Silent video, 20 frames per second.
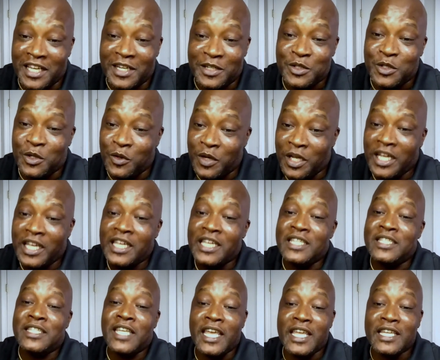So he's
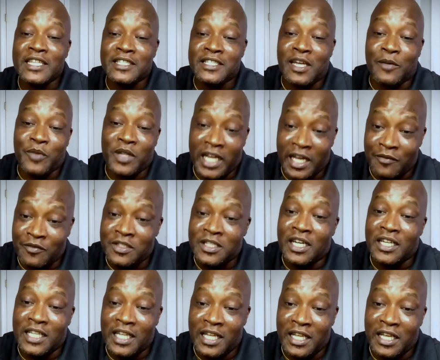taken something I've done
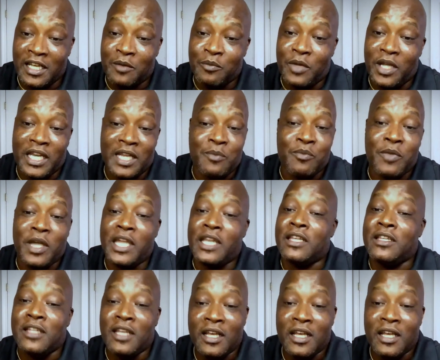to him and he made it